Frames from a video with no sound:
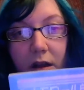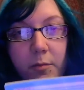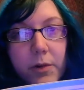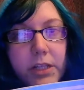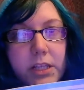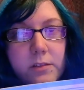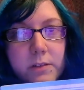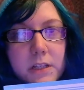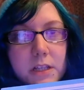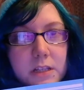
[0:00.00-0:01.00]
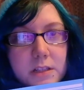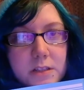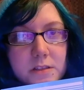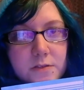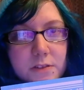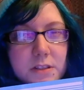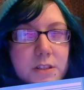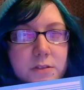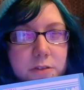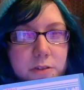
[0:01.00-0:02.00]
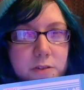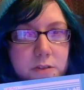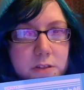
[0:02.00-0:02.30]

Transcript: When he was first introduced to